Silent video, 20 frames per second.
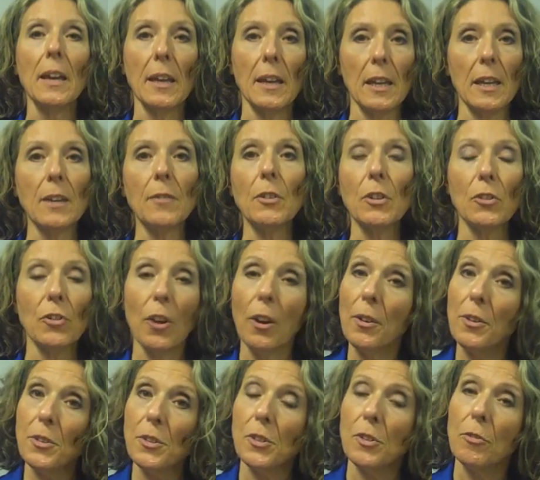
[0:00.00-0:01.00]
even
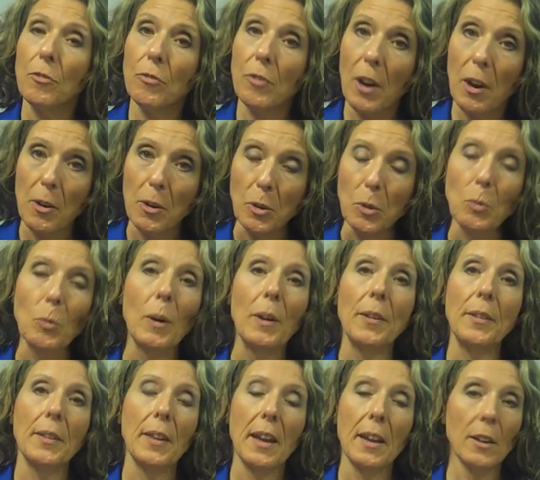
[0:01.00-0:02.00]
chose to vote
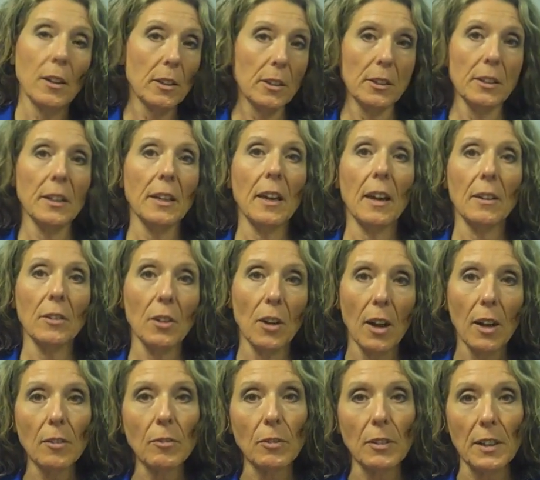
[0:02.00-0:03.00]
when they clearly had
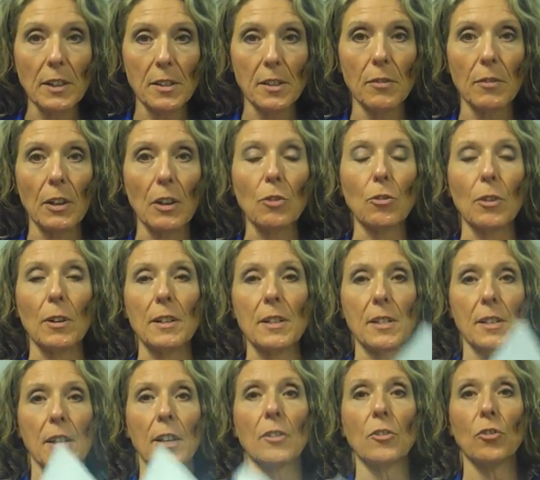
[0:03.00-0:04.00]
conflicts of
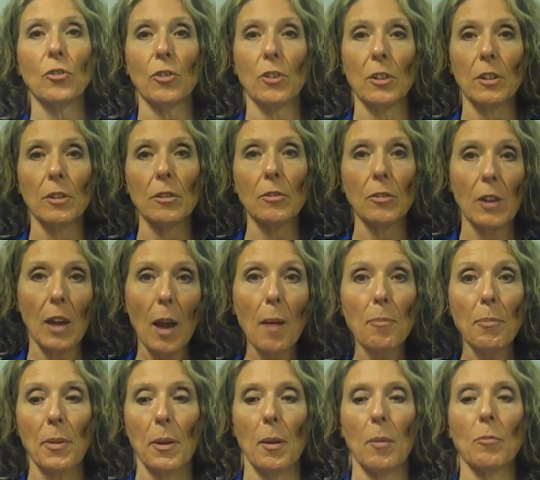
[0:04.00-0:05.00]
interest that should have
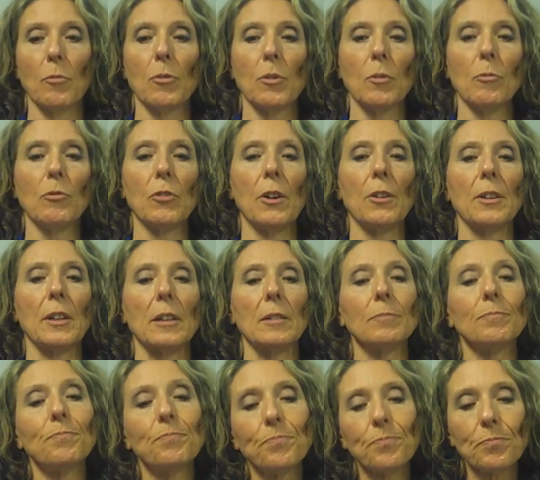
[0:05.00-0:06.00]
kept them from voting.